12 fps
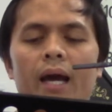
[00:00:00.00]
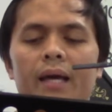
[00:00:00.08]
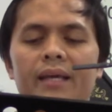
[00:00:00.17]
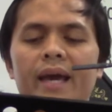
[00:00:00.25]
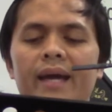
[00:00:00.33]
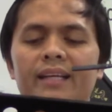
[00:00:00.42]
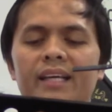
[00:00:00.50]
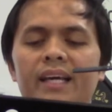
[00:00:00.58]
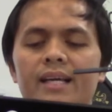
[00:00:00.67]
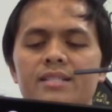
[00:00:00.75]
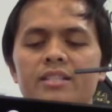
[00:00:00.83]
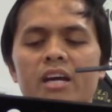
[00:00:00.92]
Yet he
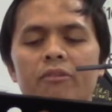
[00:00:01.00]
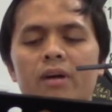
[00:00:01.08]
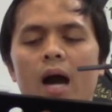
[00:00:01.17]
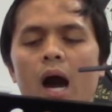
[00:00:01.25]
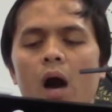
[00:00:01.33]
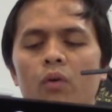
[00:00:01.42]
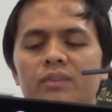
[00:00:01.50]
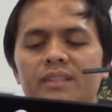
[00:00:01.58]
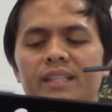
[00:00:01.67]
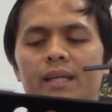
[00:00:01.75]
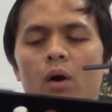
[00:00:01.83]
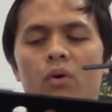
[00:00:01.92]
is never
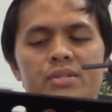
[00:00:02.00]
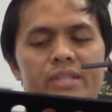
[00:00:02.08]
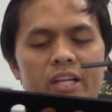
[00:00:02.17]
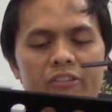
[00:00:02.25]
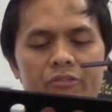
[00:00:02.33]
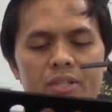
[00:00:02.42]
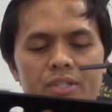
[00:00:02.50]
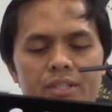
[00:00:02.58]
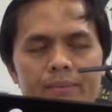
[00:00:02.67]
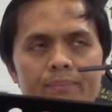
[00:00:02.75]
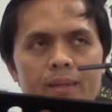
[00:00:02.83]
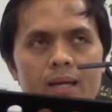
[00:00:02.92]
haughty or
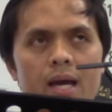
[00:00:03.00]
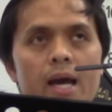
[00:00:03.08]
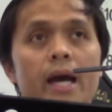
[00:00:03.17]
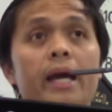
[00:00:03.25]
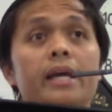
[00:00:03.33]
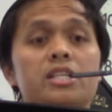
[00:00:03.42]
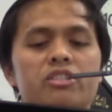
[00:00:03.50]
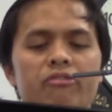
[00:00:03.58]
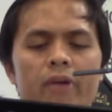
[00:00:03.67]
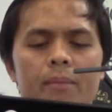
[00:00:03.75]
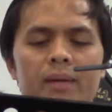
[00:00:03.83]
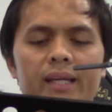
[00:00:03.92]
selfish. His
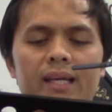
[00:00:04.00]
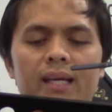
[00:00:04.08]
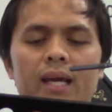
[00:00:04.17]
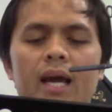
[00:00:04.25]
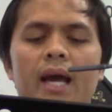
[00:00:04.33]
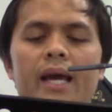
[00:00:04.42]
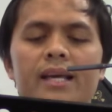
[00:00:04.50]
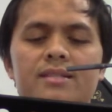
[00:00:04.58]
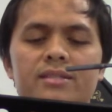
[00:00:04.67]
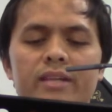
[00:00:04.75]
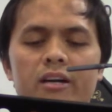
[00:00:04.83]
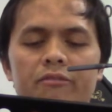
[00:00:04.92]
family, his
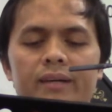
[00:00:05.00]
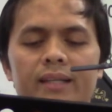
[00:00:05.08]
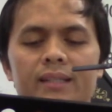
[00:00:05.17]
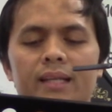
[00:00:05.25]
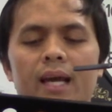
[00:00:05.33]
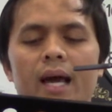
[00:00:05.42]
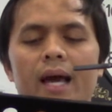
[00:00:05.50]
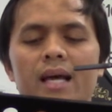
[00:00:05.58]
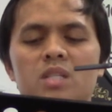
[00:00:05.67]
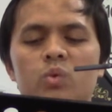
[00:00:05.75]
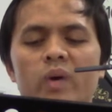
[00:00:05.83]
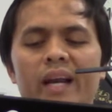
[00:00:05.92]
servant,
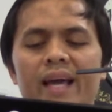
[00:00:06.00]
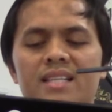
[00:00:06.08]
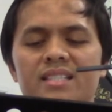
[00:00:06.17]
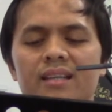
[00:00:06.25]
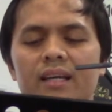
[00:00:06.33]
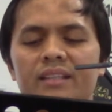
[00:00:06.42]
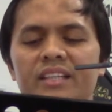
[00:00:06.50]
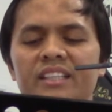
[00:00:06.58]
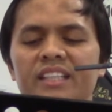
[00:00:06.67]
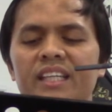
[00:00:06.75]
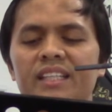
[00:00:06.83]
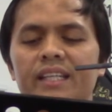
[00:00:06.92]
as well as the
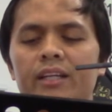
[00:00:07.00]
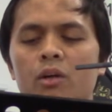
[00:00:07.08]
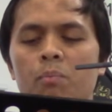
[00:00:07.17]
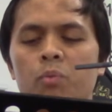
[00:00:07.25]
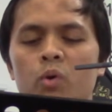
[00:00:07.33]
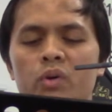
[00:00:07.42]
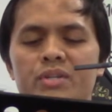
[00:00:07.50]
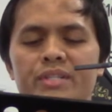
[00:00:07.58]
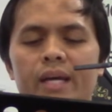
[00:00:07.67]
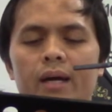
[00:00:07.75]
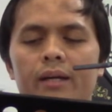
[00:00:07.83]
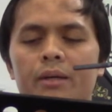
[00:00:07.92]
needy and the poor
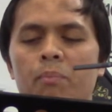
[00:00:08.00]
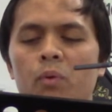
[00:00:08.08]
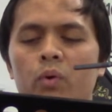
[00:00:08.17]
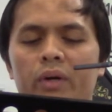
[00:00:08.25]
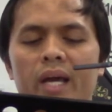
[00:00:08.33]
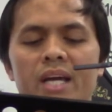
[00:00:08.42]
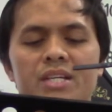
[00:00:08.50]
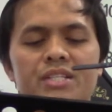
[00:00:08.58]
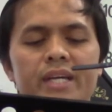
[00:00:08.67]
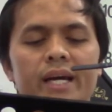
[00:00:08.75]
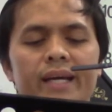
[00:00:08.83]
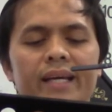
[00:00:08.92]

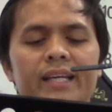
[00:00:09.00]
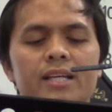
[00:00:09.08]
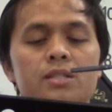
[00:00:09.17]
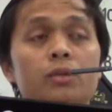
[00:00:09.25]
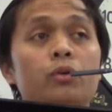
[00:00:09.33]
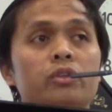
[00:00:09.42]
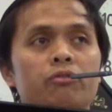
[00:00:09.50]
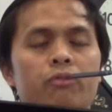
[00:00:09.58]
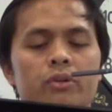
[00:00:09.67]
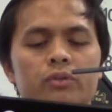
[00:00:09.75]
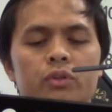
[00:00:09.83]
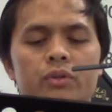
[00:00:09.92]
share in his good
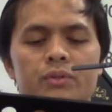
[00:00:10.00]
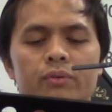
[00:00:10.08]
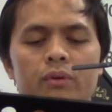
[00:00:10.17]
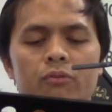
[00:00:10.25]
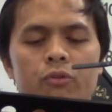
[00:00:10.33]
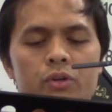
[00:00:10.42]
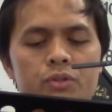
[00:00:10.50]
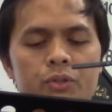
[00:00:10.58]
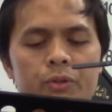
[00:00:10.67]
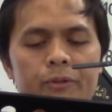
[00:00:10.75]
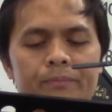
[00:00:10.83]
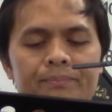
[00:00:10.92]

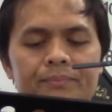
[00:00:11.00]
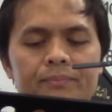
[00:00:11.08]
fortune.